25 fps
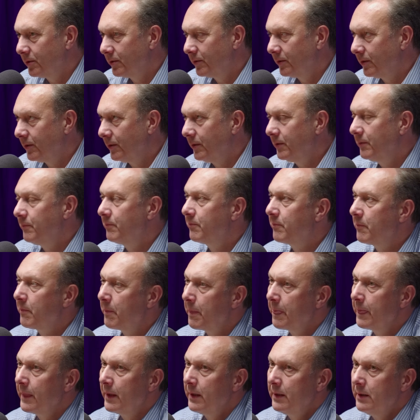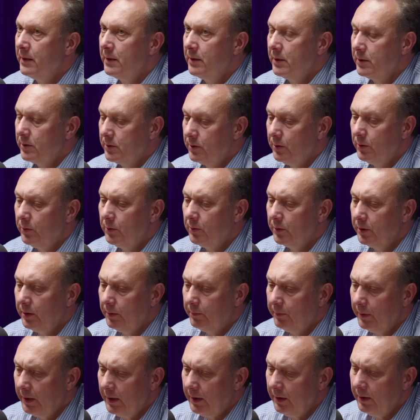Yeah? So
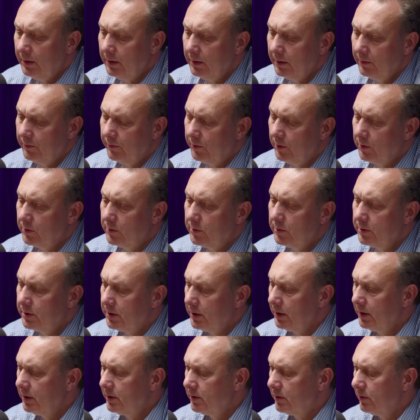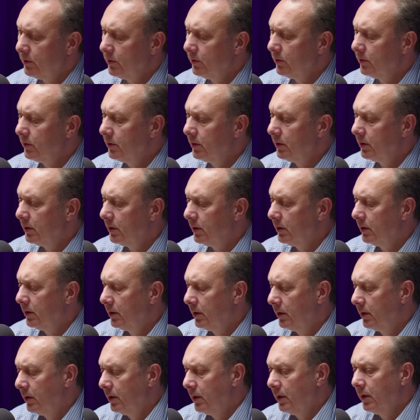the main focus is on the
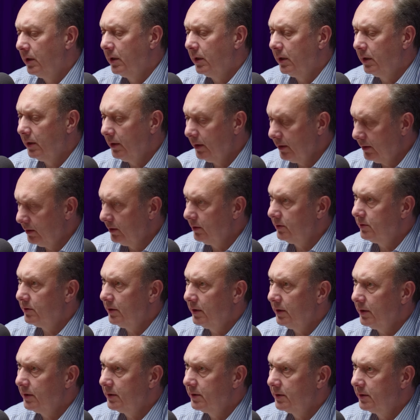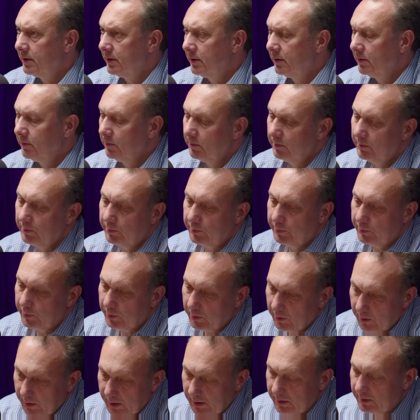illicit drugs,
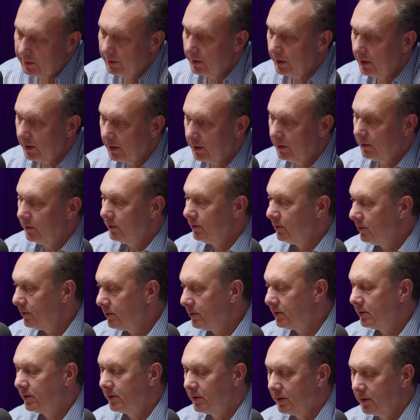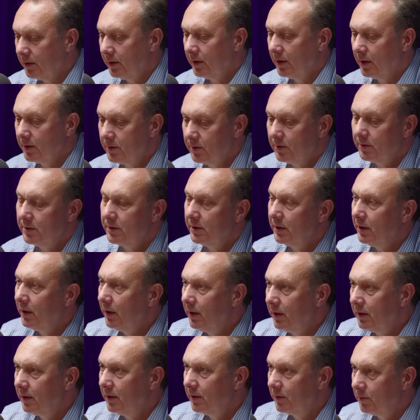polydrug use
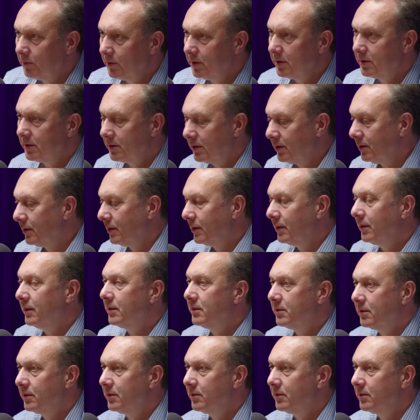associated with the illicit